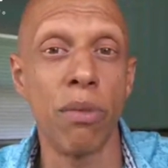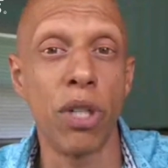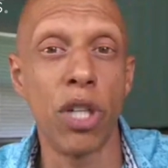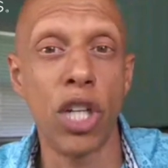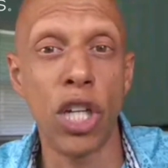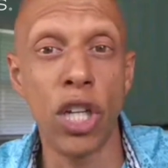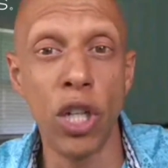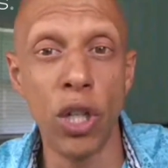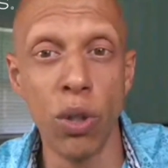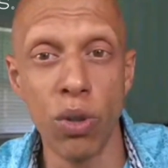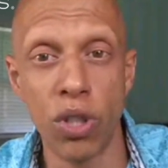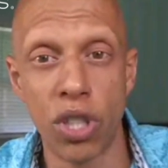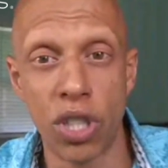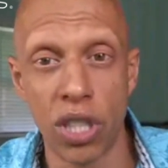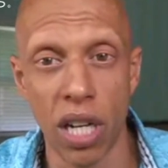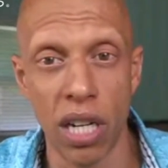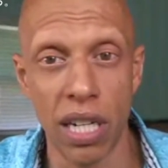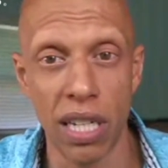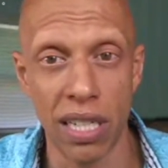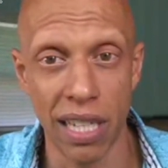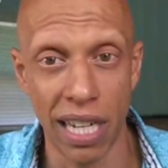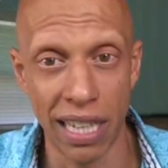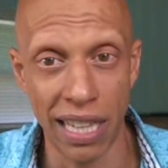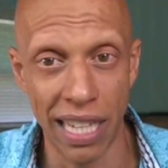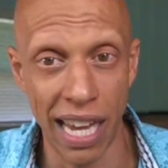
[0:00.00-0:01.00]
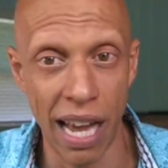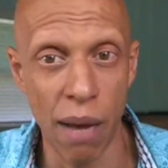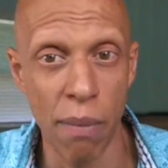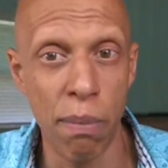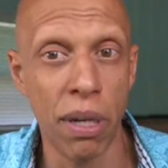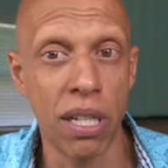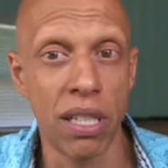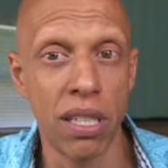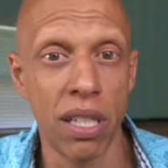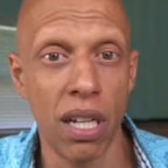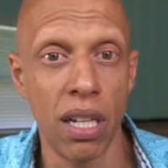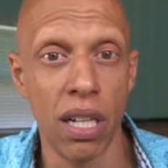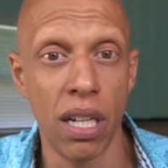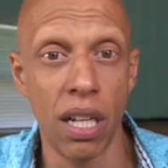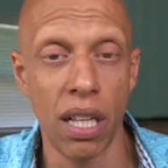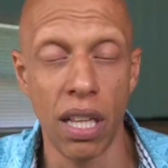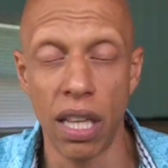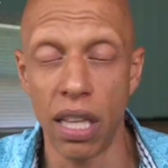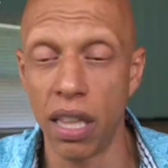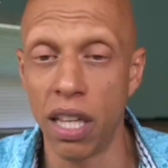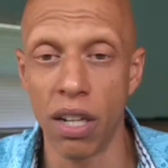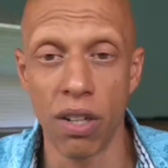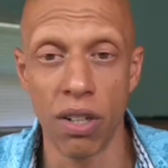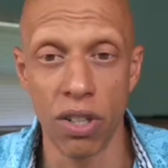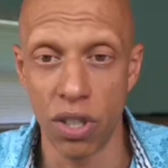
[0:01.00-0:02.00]
huge studies like the EPIC study,
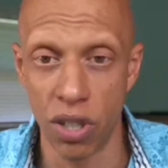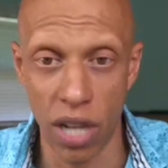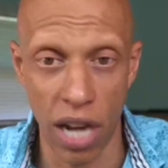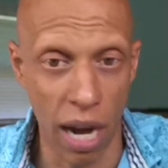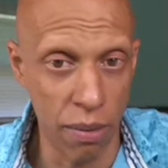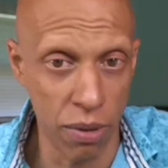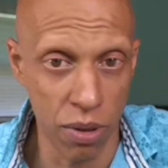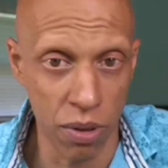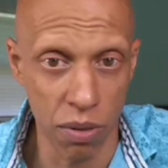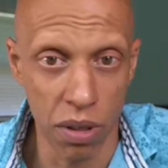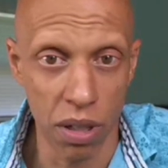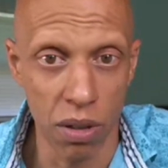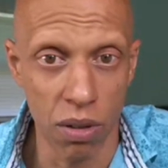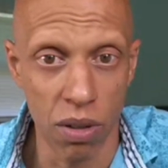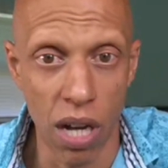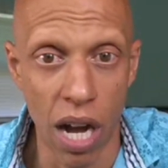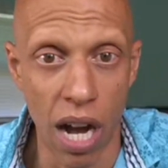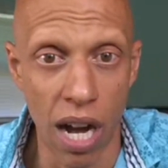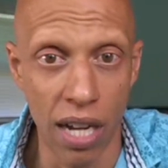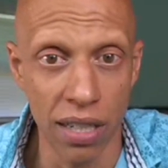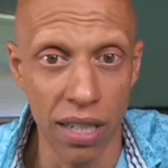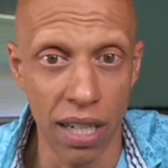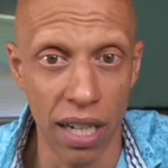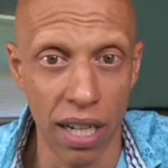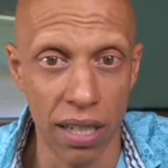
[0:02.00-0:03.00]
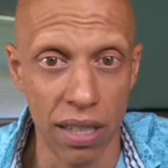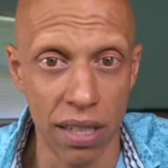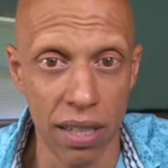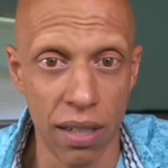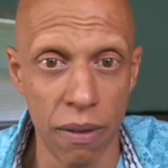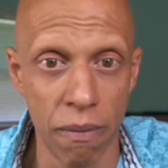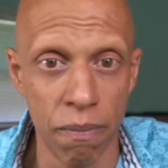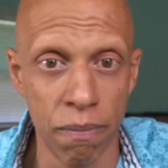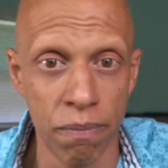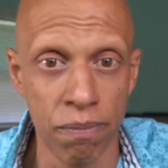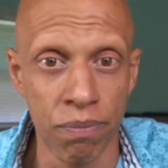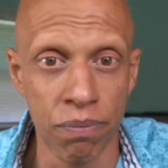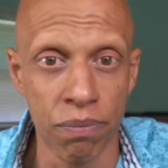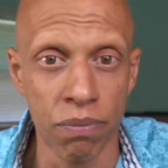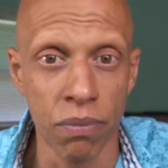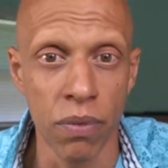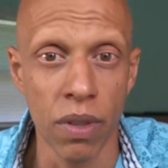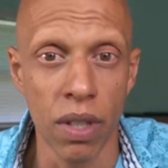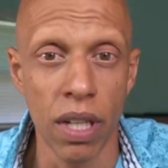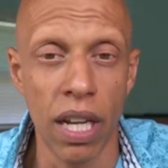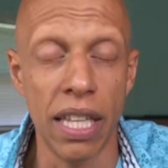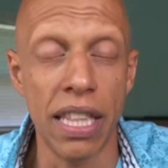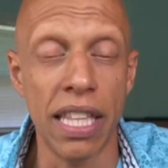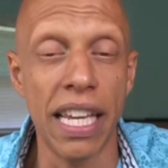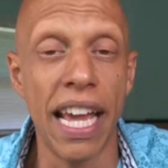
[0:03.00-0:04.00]
there is absolutely no contest.
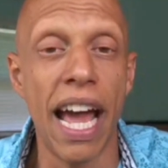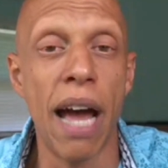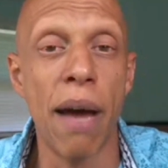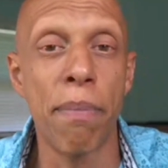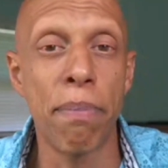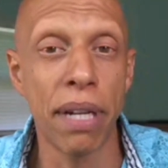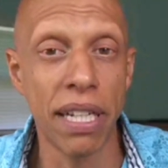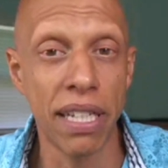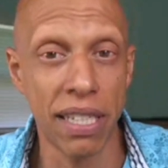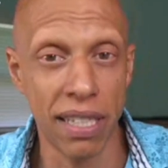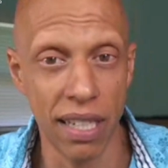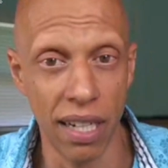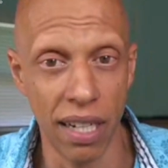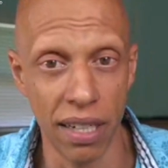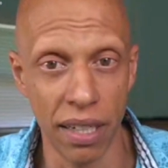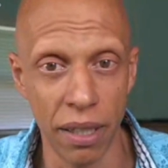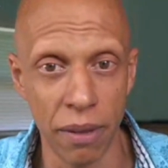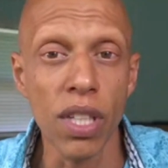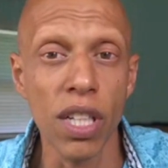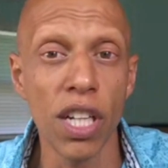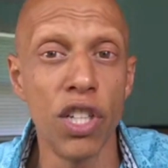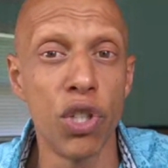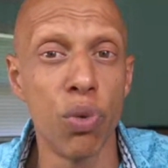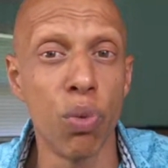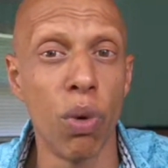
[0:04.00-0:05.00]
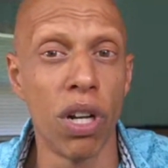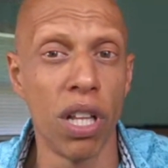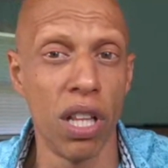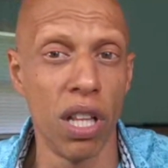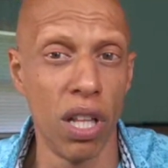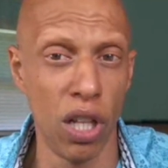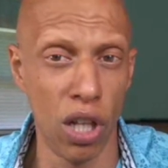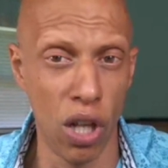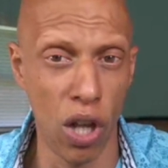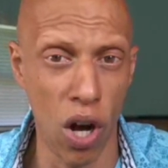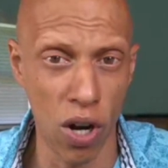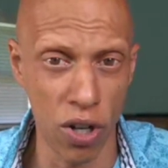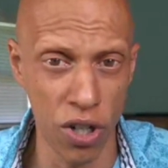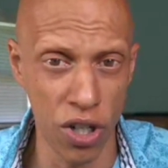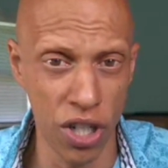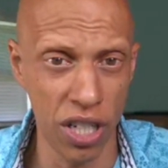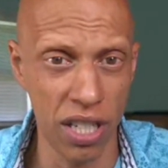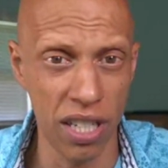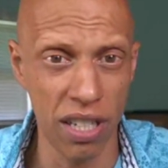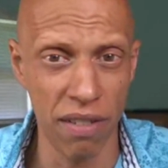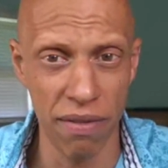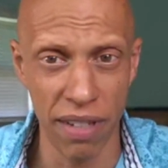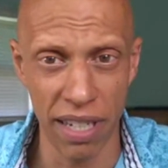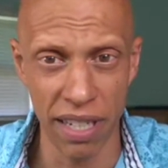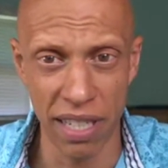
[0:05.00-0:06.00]
The EPIC study is one of the largest
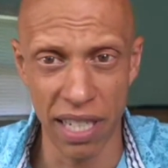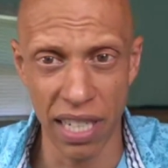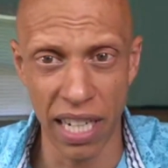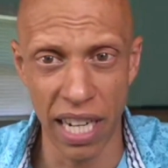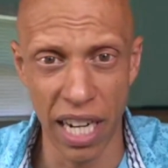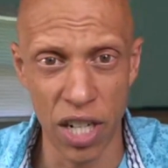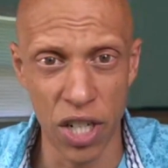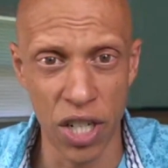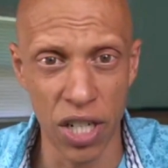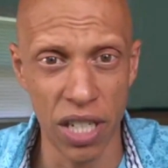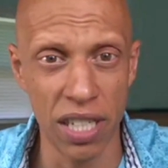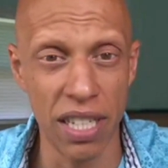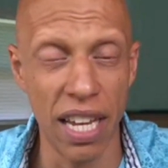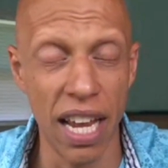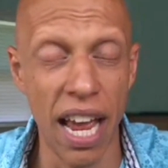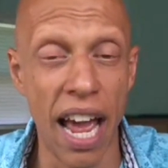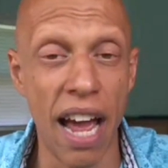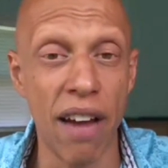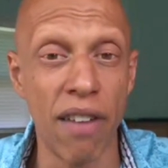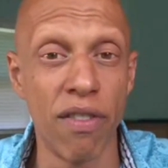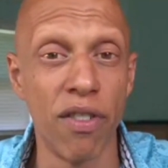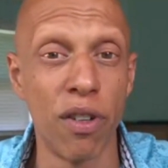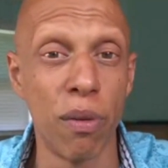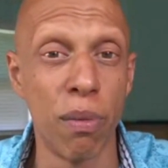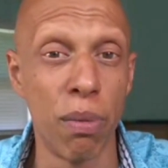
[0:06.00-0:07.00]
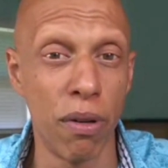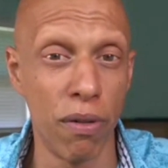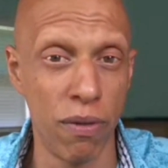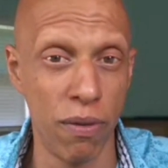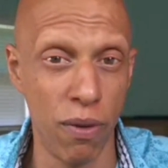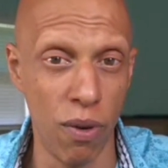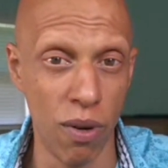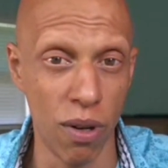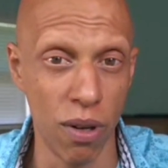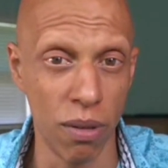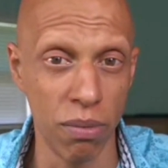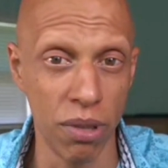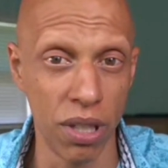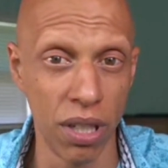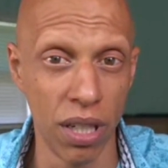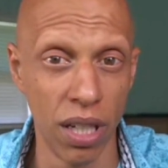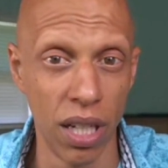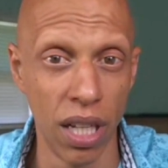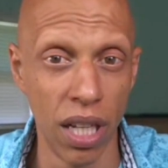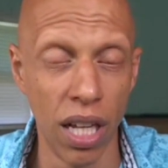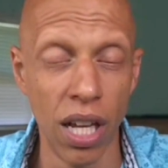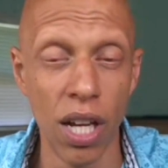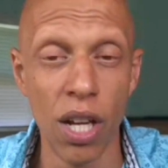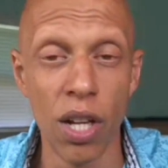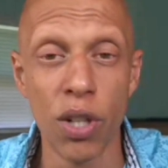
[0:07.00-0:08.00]
investigations ever performed
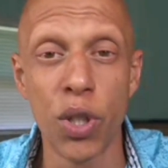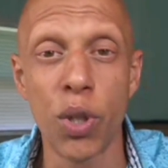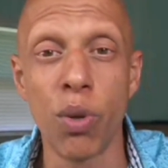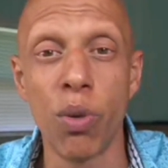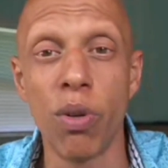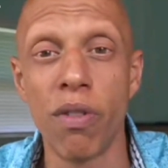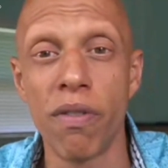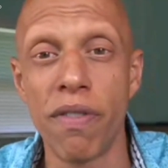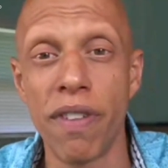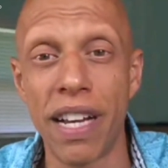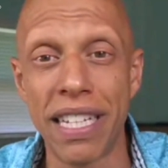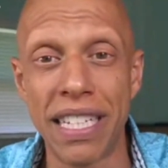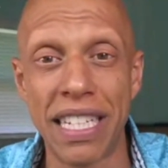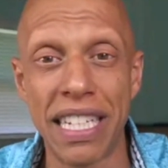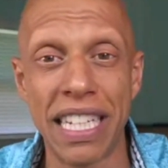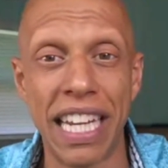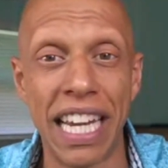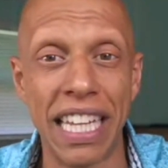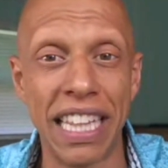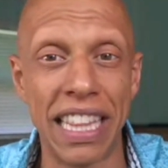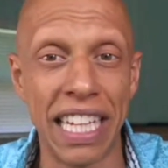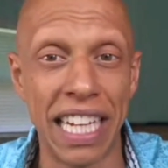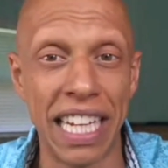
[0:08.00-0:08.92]
to investigate the